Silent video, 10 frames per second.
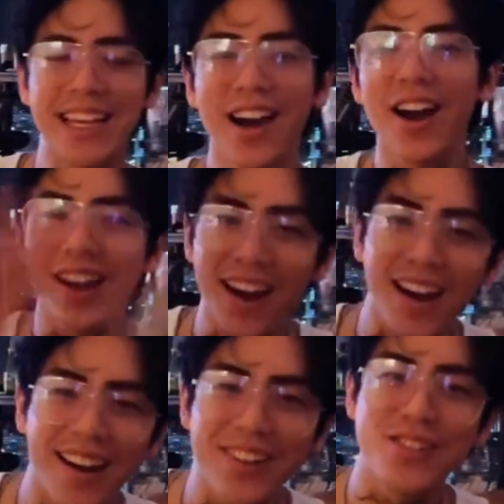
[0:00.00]
Say
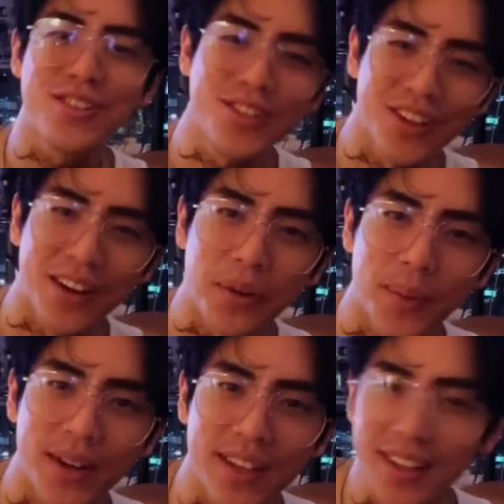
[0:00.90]
hi to Jinyoung,
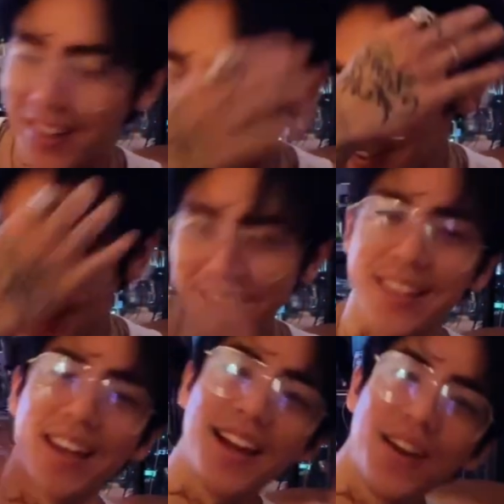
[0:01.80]
everybody.
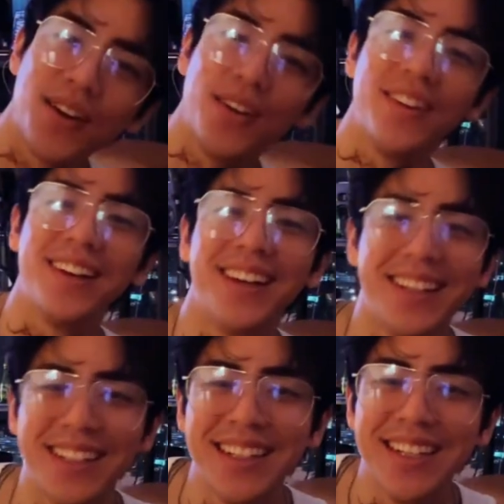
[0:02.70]
Say hello.
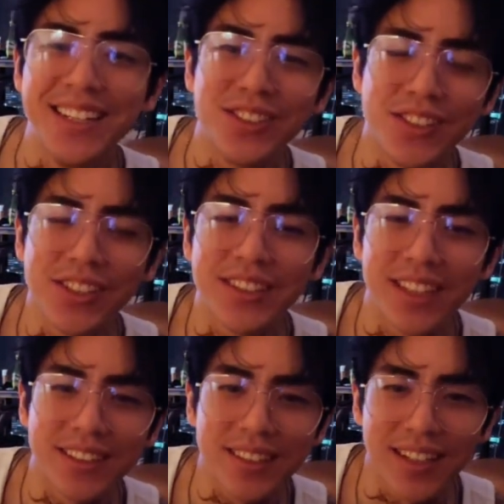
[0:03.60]

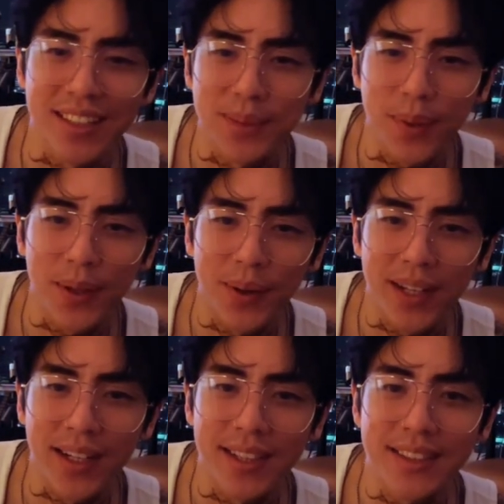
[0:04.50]
Jinyoung's our stylist, by the
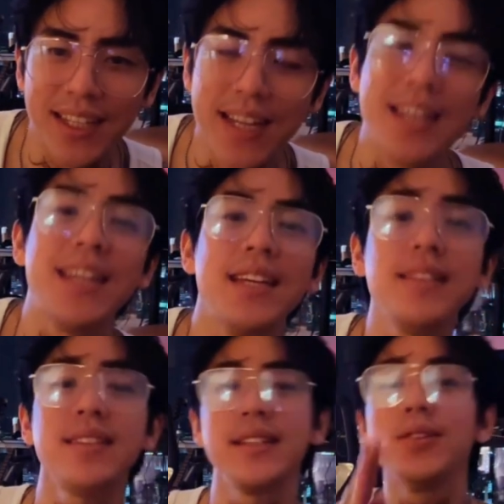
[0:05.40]
way, guys.
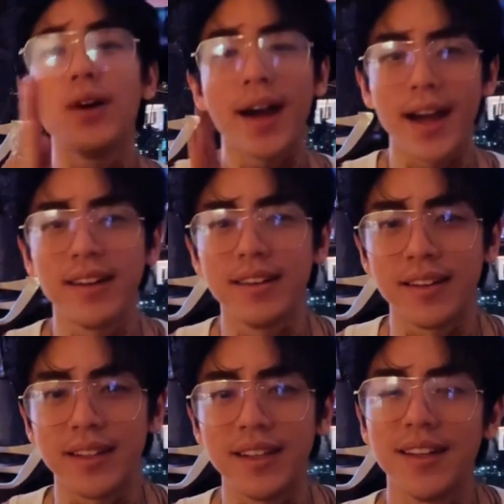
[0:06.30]
He
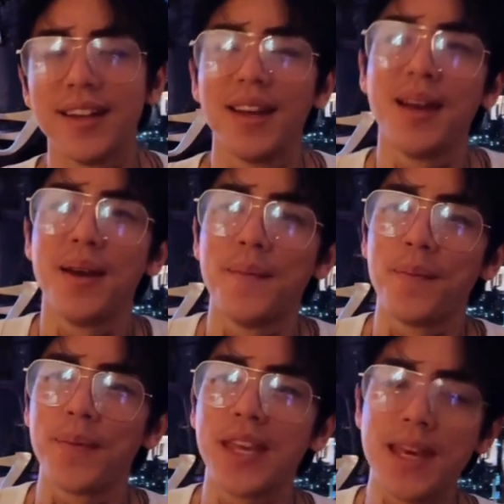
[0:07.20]
single-handedly,
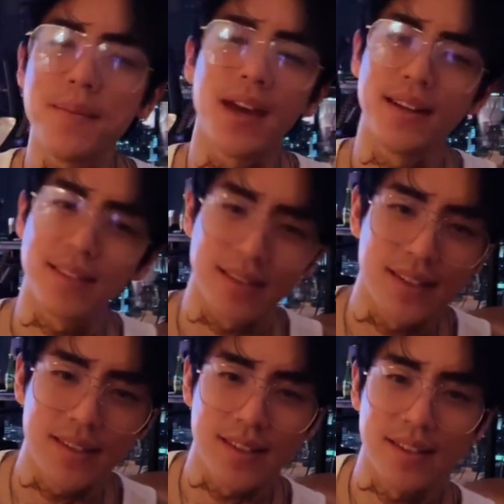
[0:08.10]
him and his
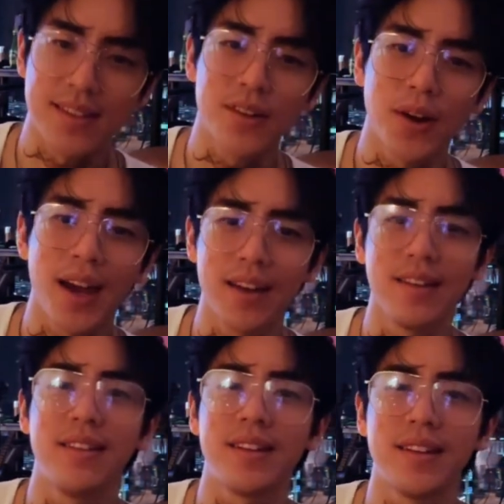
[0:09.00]
assistant,
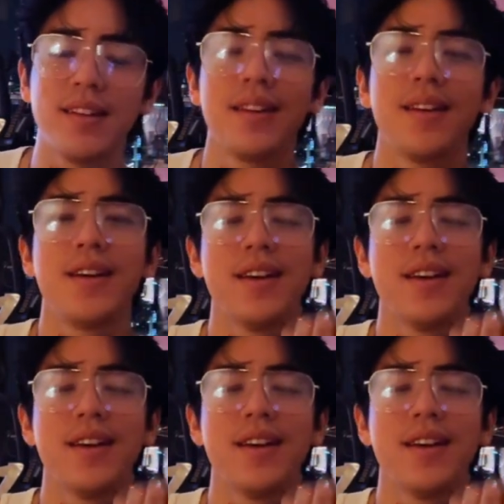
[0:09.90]
single-handedly